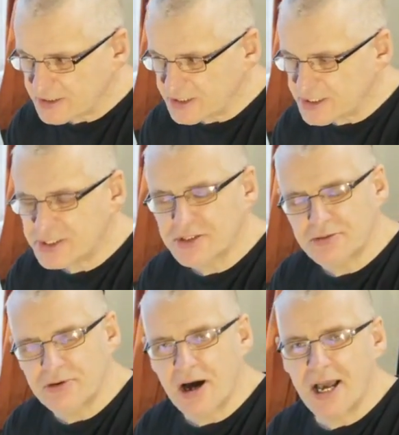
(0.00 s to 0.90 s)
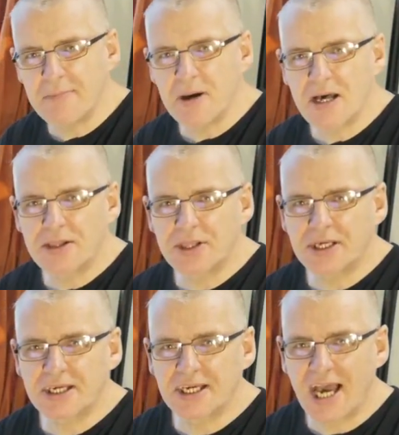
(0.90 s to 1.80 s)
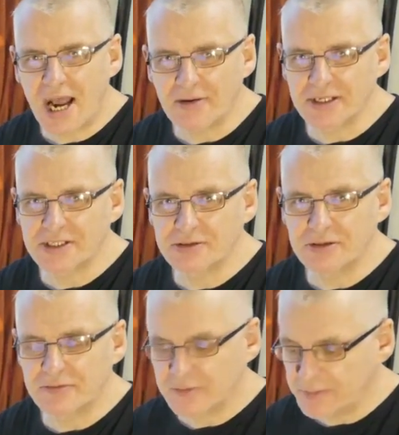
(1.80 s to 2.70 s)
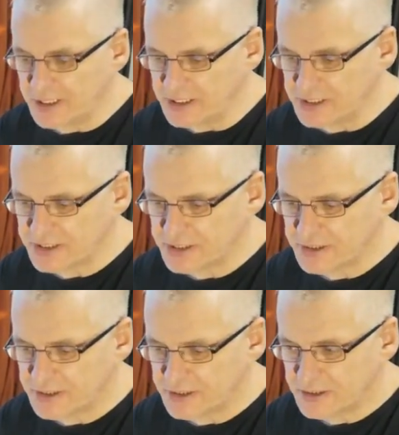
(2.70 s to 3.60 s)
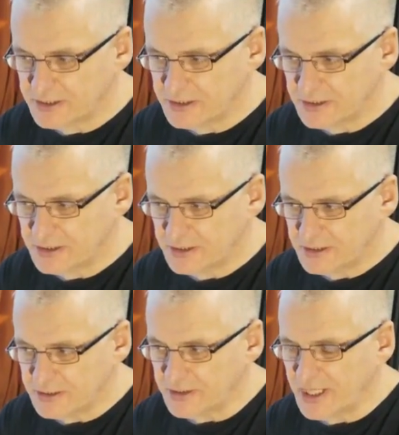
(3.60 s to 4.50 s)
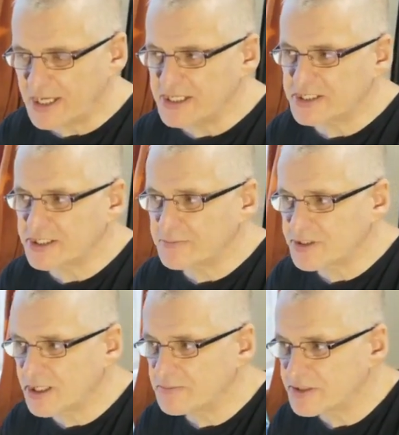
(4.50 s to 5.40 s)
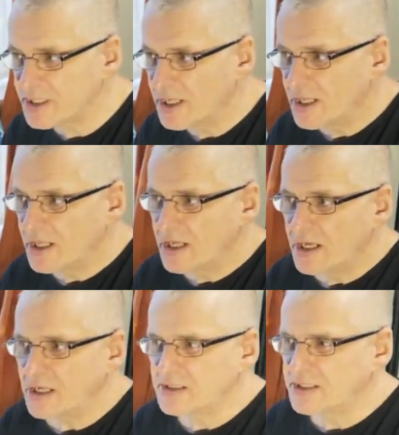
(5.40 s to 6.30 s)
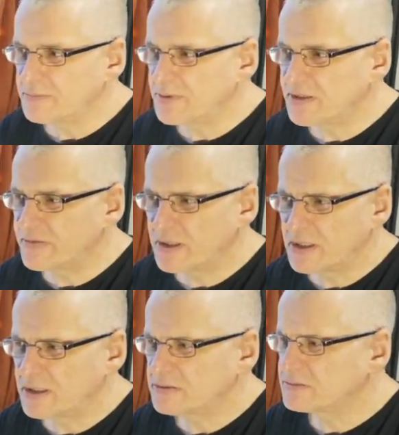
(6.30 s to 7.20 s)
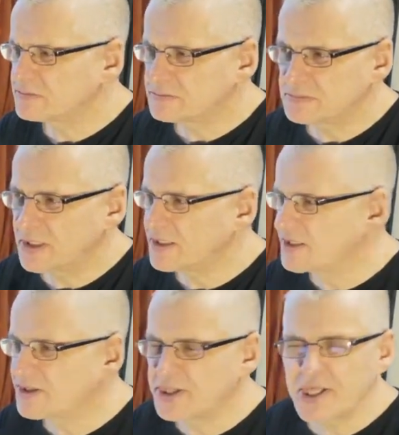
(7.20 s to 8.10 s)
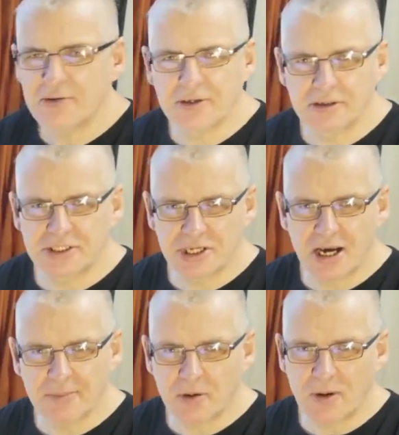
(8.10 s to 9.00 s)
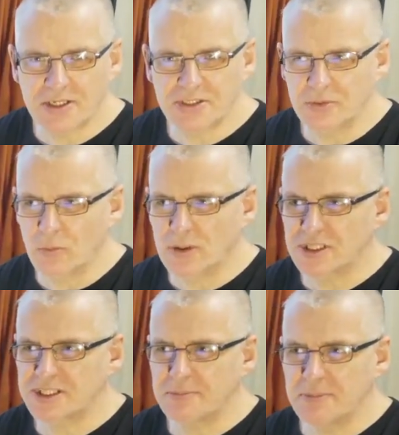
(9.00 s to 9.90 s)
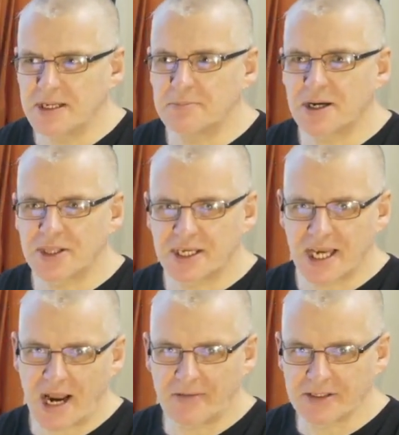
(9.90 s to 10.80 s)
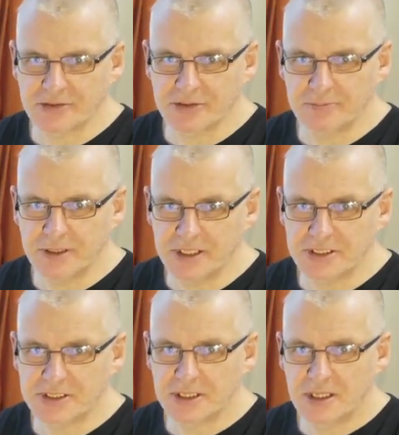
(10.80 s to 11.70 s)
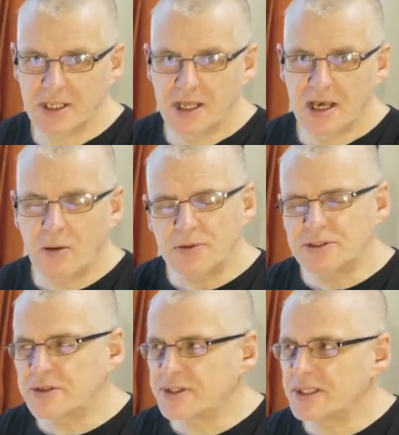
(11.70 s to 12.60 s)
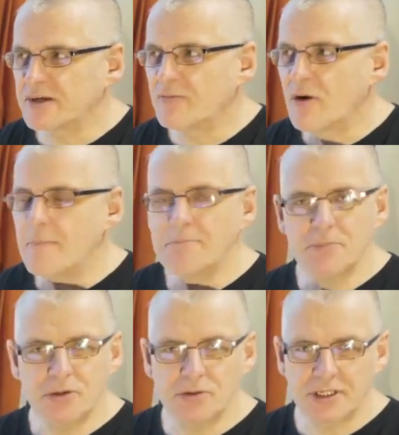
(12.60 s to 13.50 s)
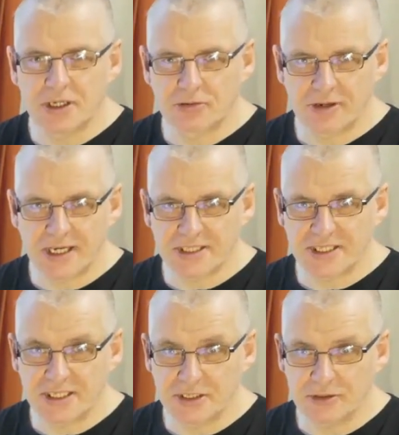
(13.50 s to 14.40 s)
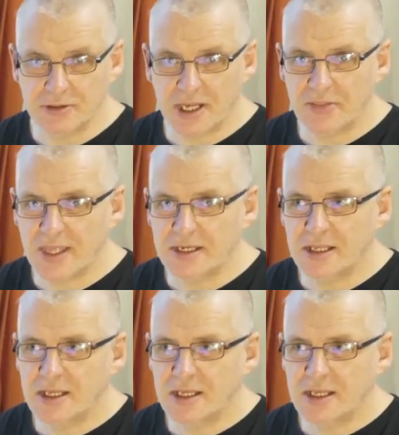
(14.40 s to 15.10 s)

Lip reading: describe the character of the piece. Now, that is sometimes a little bit of an ethereal type question. What does it mean by the character of the piece? I want you to think of what mood it creates in you, and then